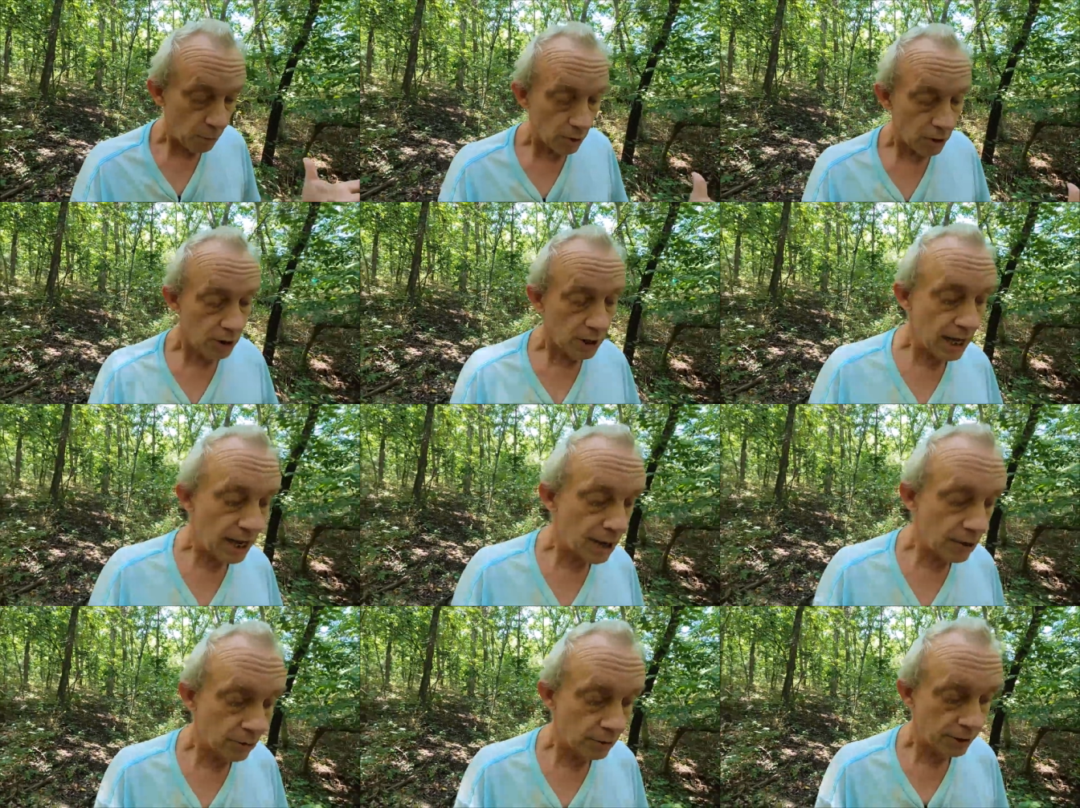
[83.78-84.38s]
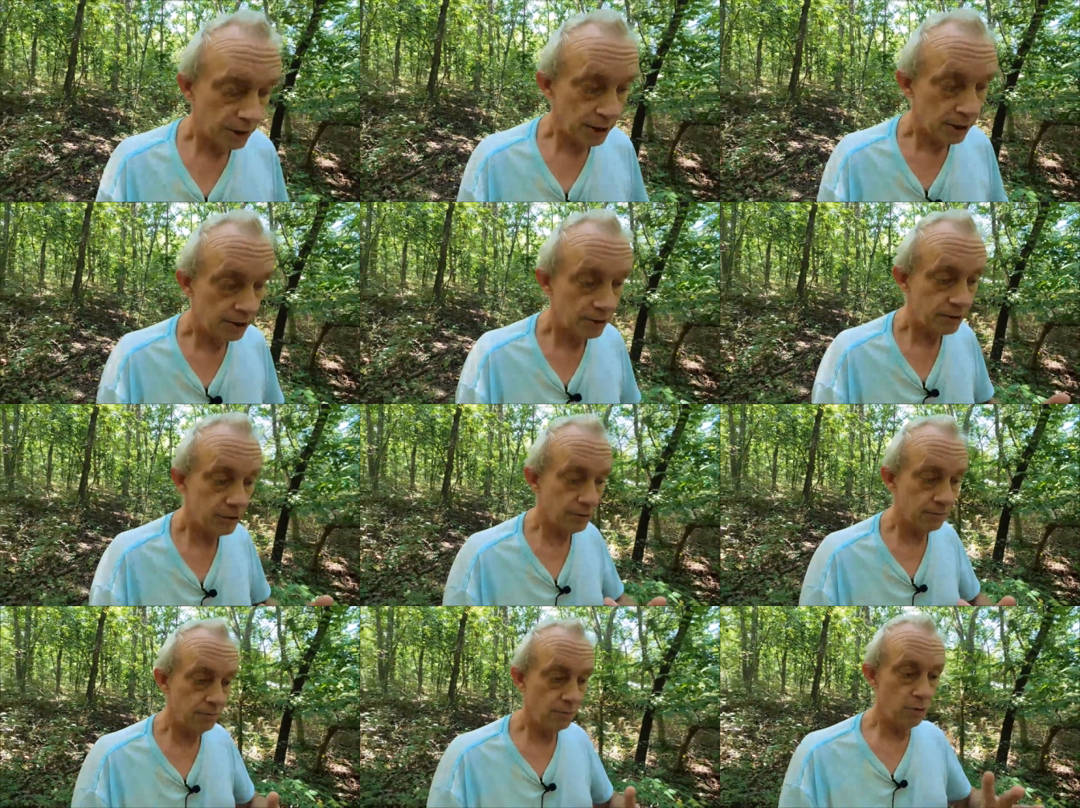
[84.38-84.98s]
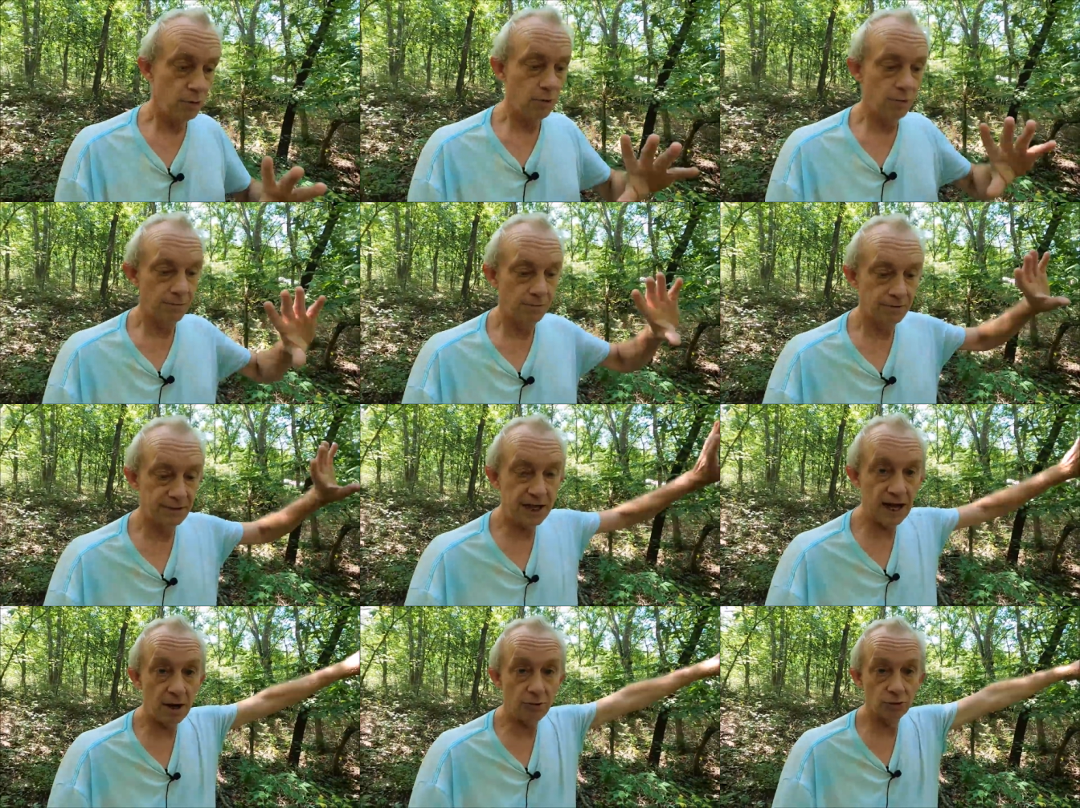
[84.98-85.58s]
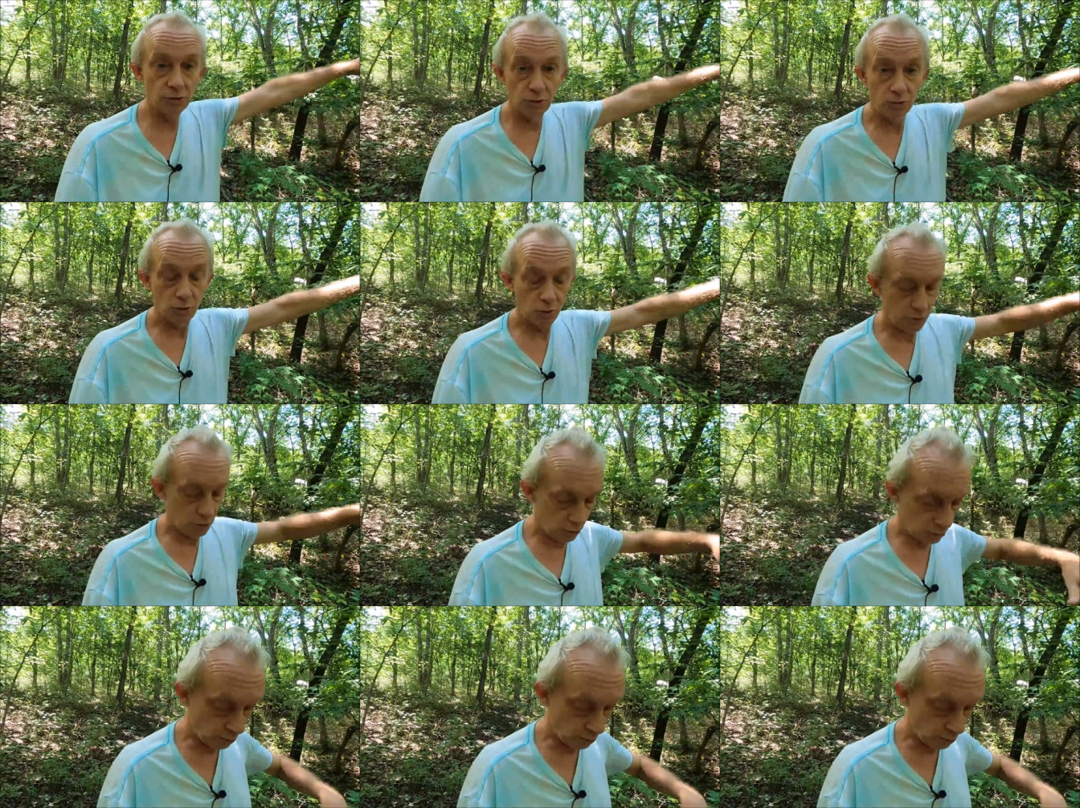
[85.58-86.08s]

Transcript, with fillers: were allowed to move down the road